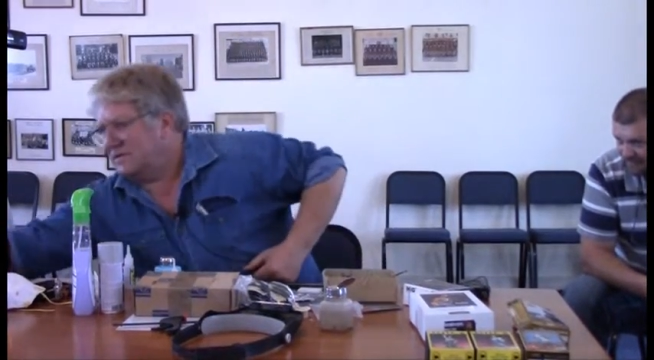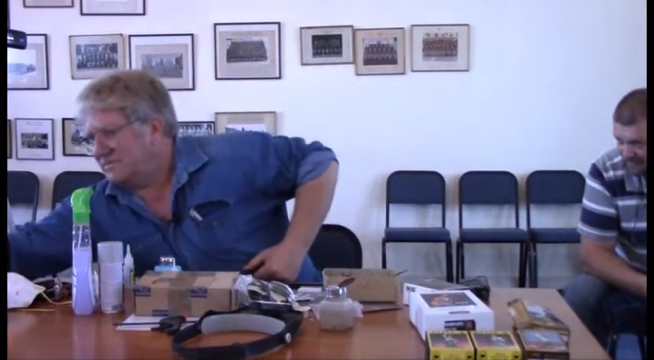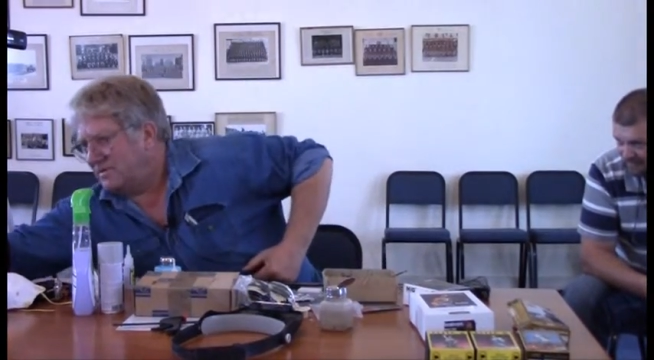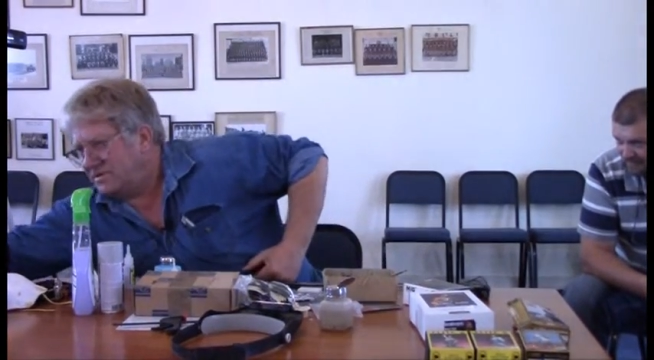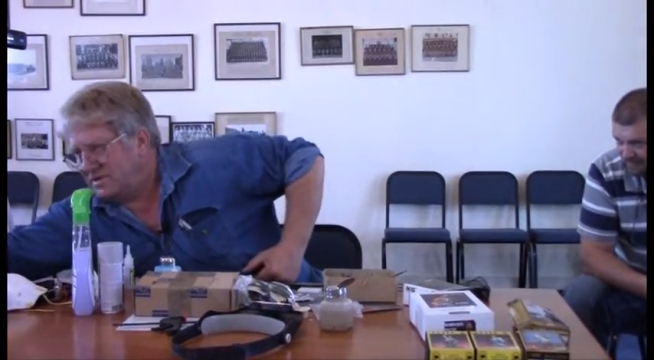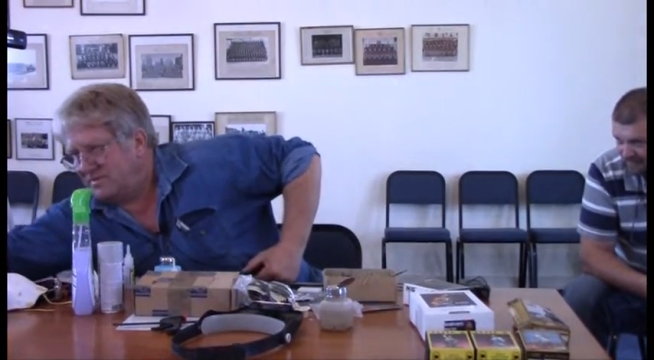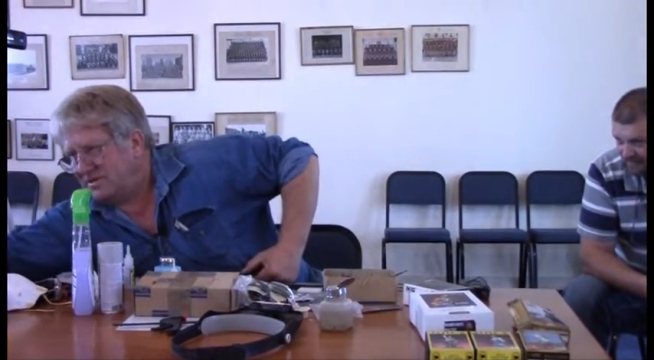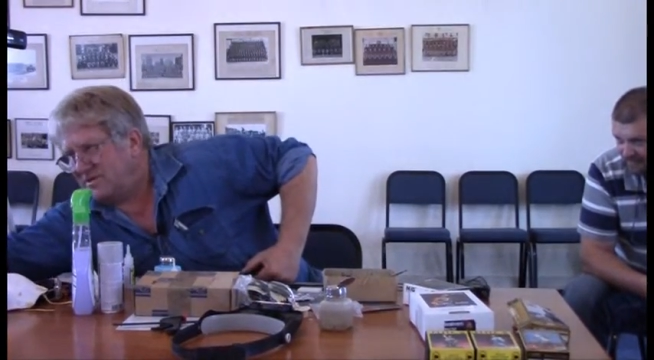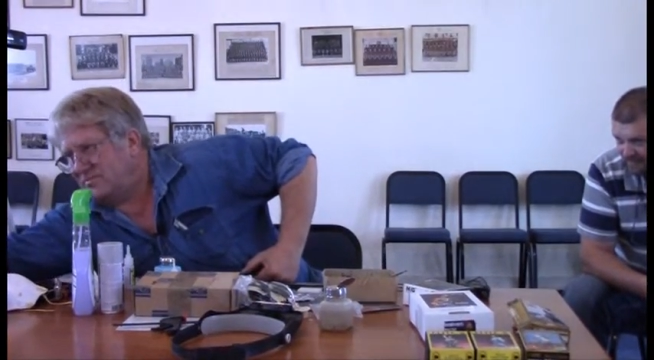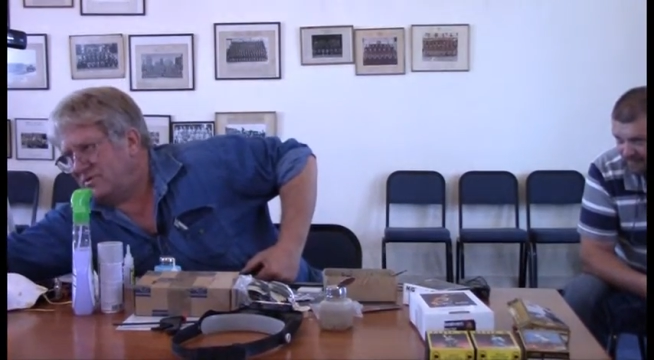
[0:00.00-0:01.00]
as
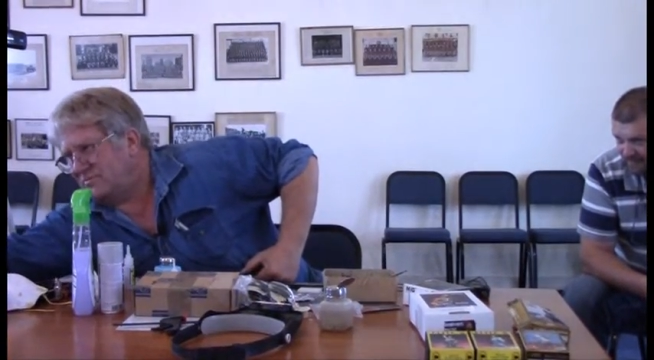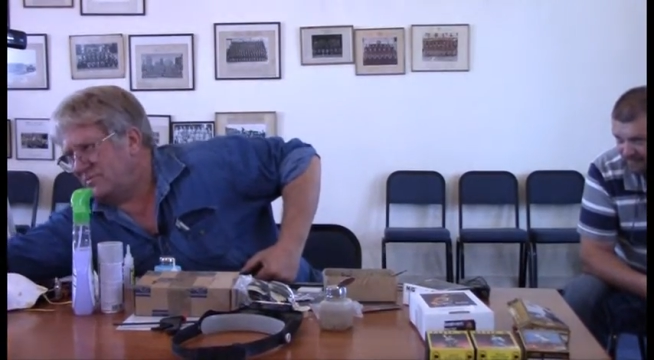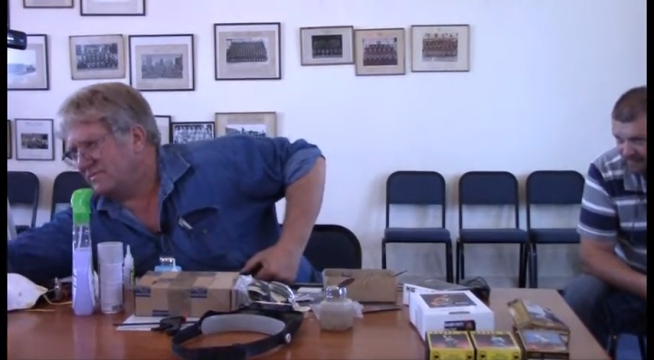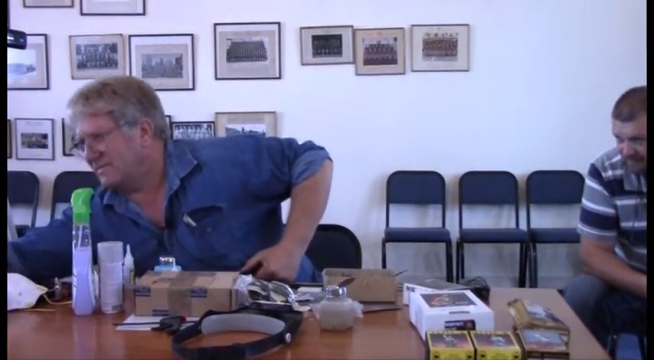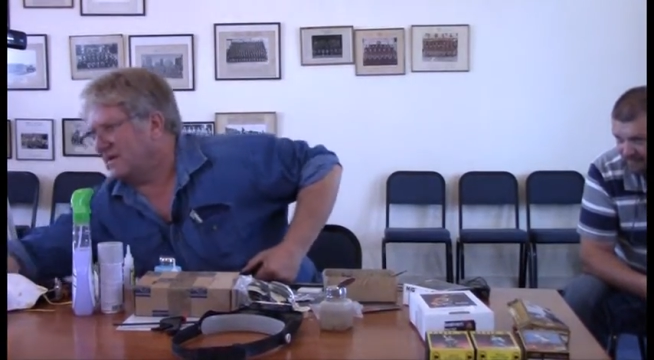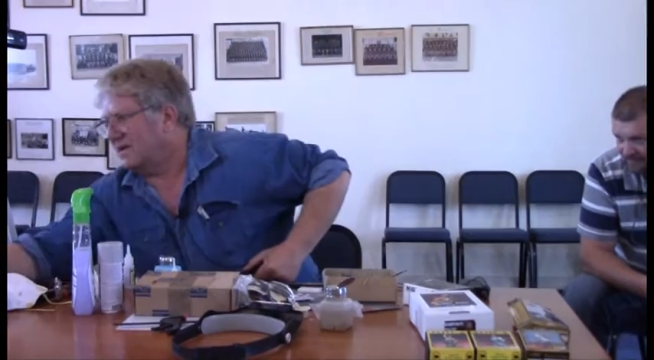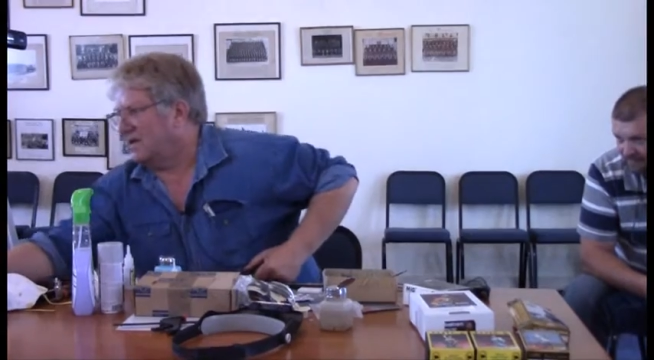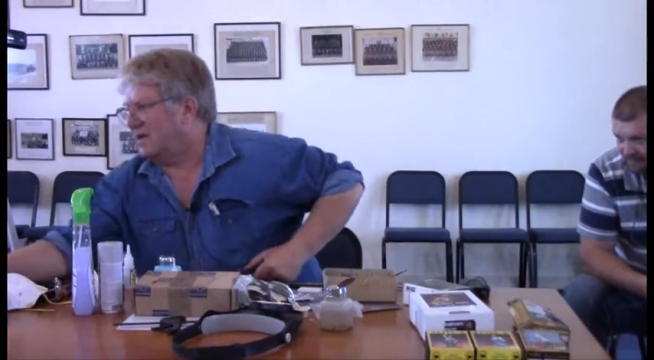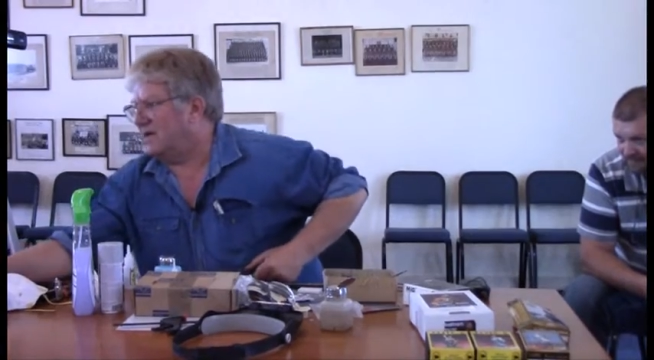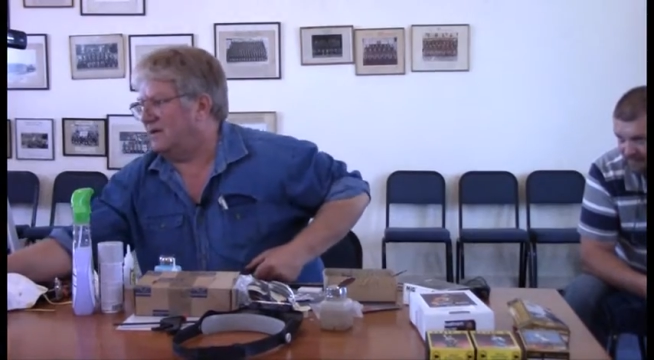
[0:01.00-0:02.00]
much as possible,
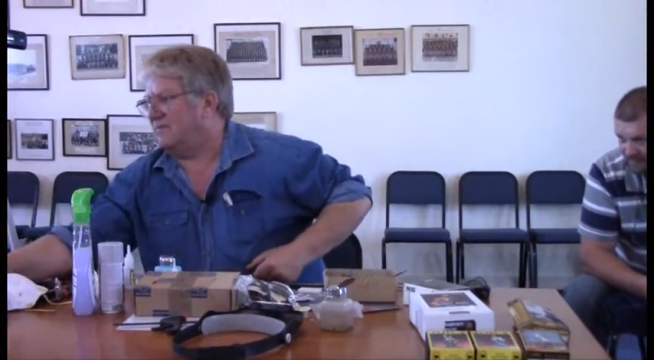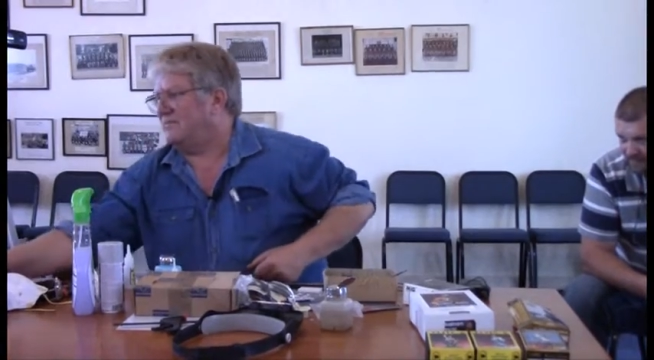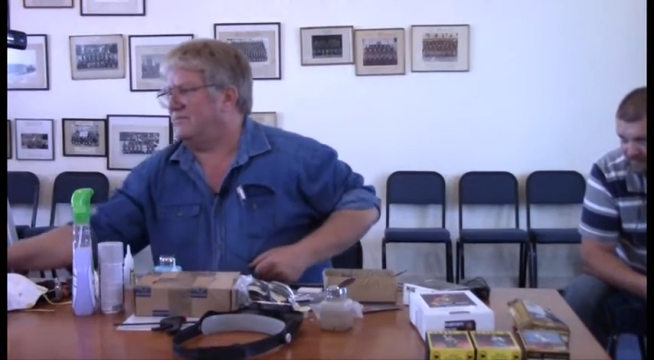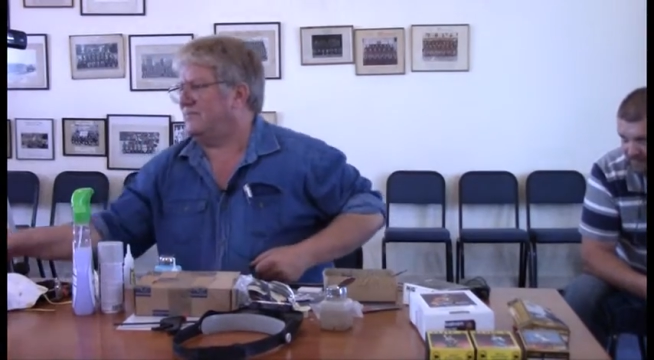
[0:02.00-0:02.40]
and